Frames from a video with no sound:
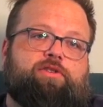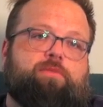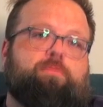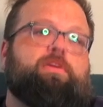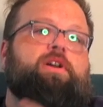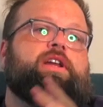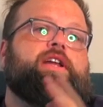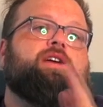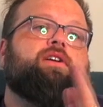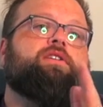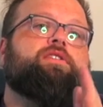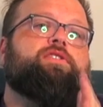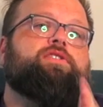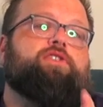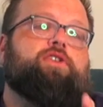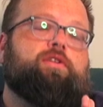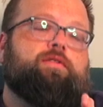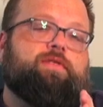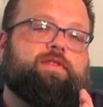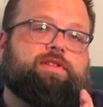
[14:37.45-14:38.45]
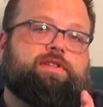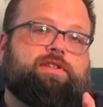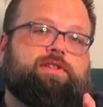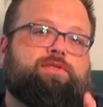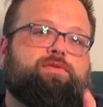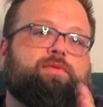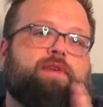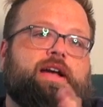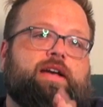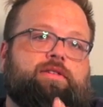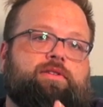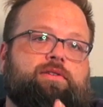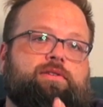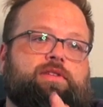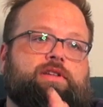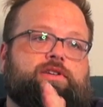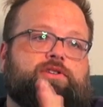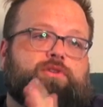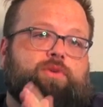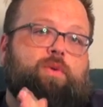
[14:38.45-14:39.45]
your money on services rather
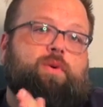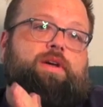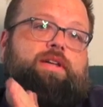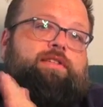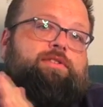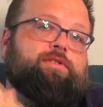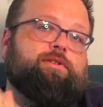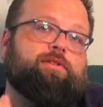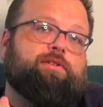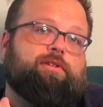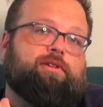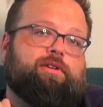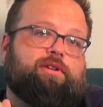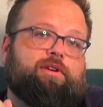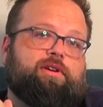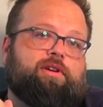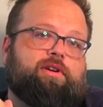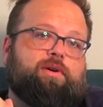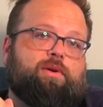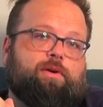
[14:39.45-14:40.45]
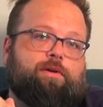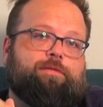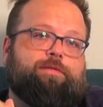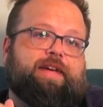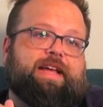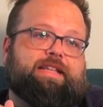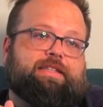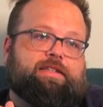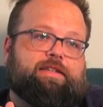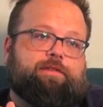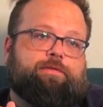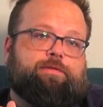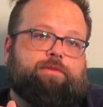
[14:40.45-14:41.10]
than toys or fancy